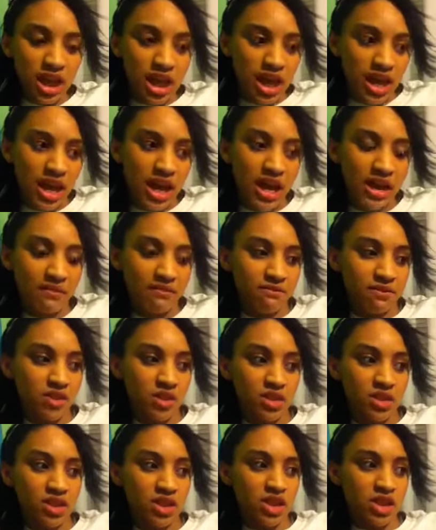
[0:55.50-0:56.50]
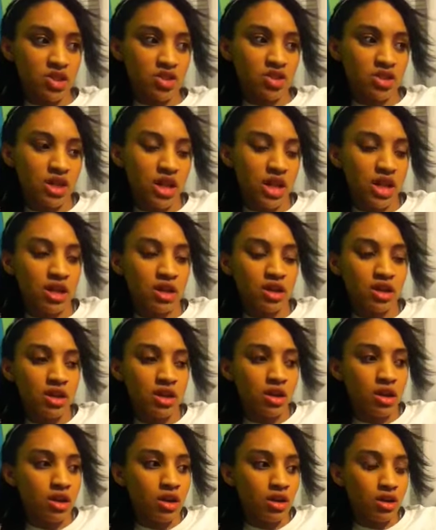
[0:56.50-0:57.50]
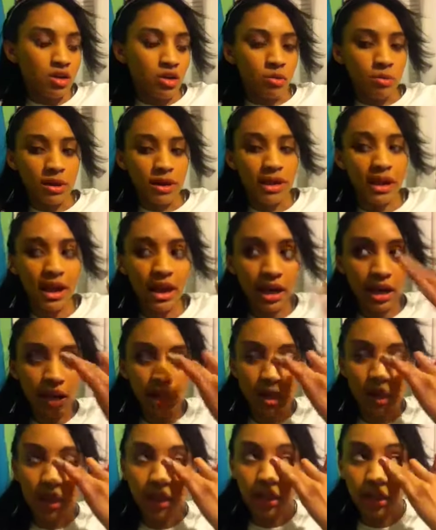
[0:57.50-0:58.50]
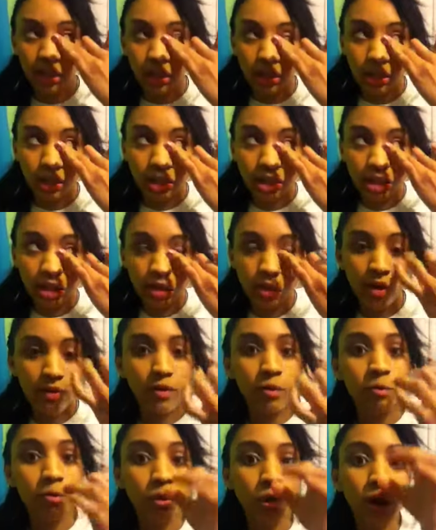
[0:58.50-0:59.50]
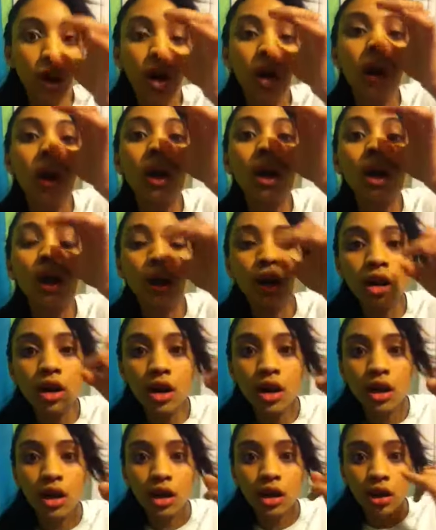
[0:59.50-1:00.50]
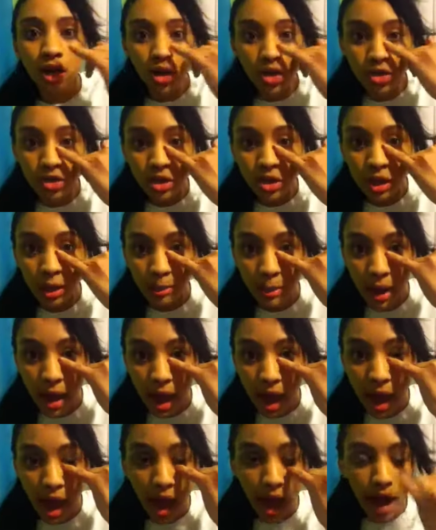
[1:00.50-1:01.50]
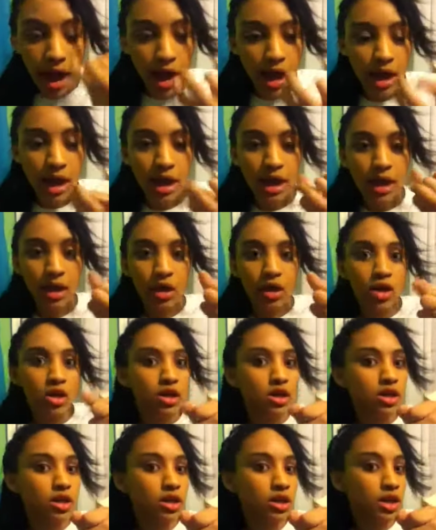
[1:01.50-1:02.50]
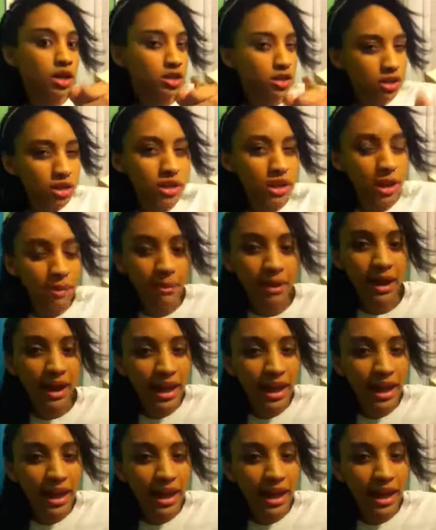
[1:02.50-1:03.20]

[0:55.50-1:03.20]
And I just get like, oh my god, like, do I have a booger? Is there something in my eye? Is he looking at my